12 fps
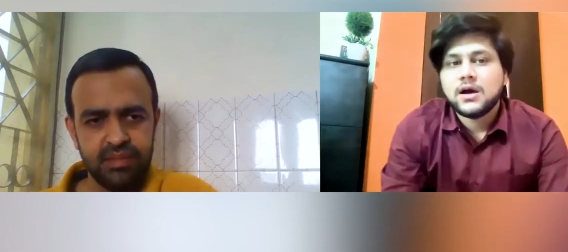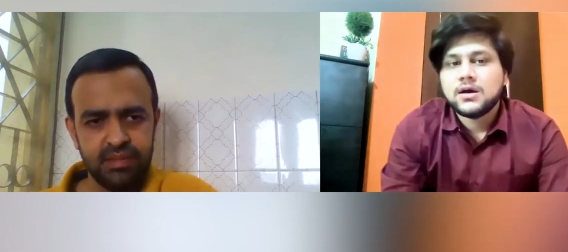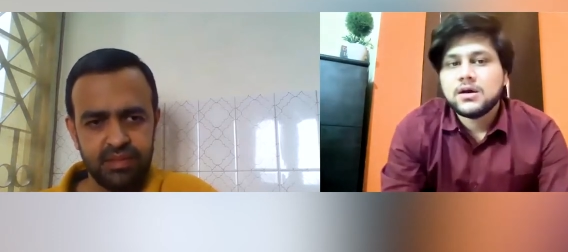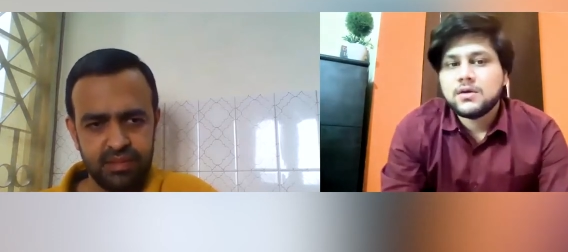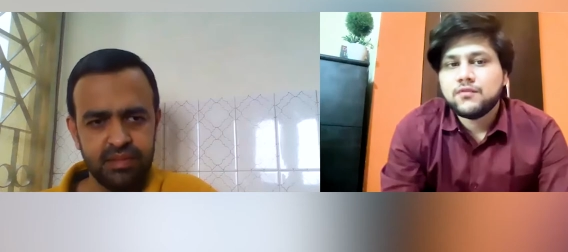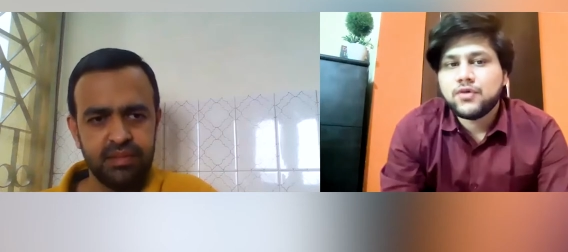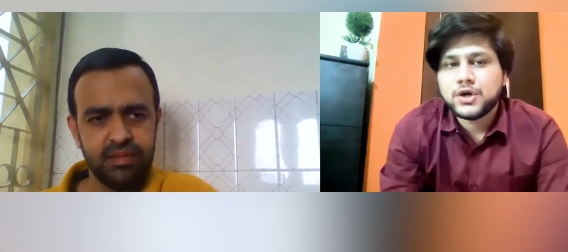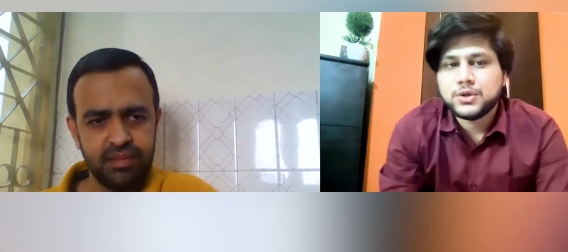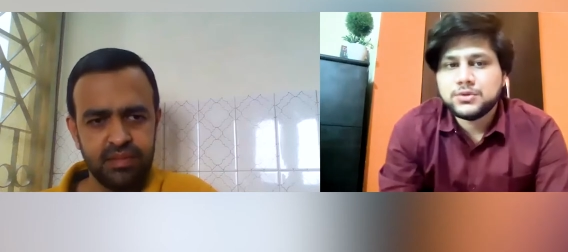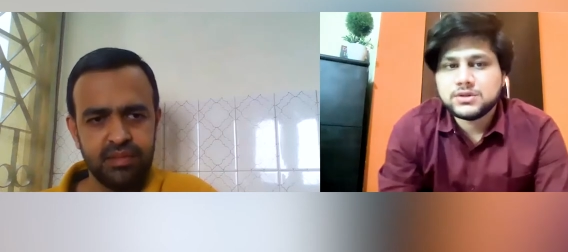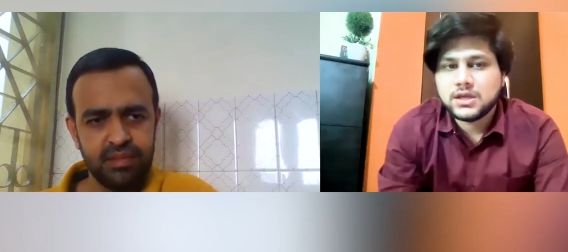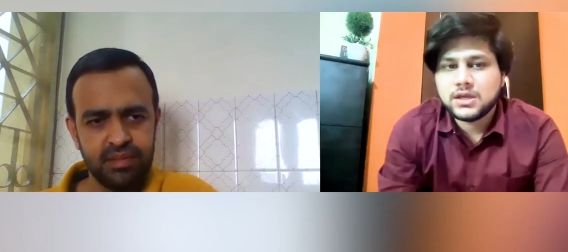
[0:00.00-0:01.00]
Speaker 1: What do
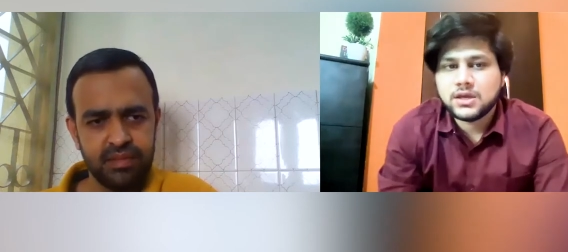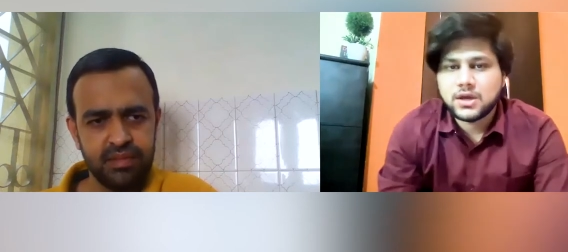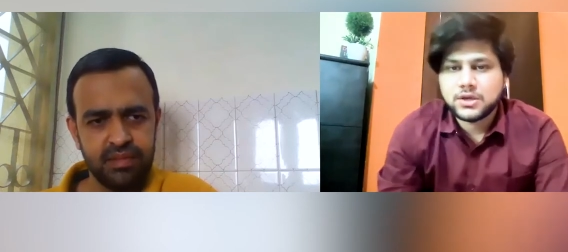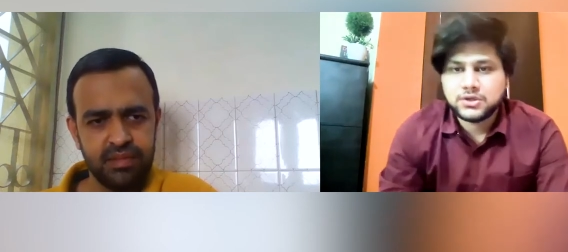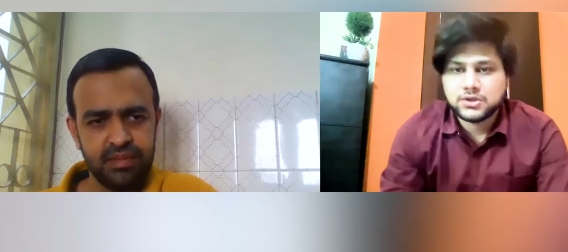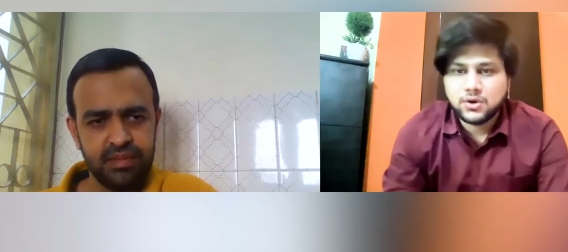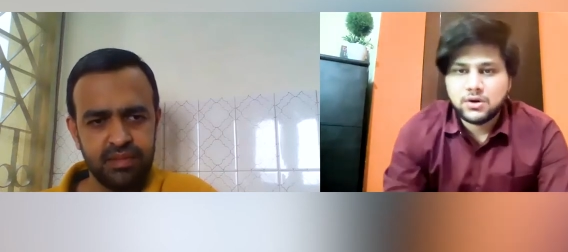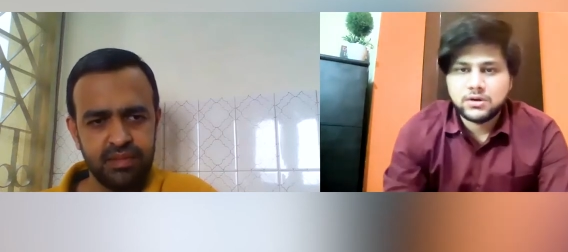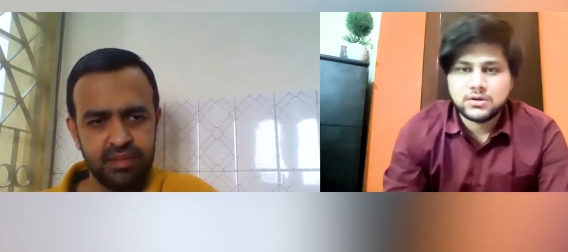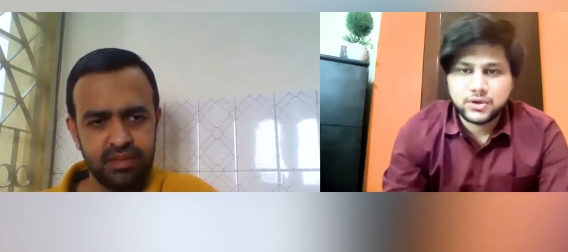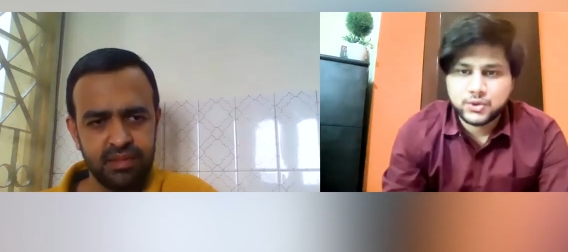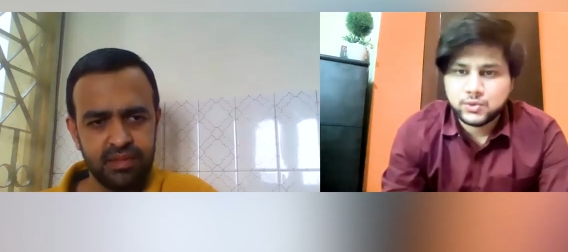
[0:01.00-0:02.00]
you think your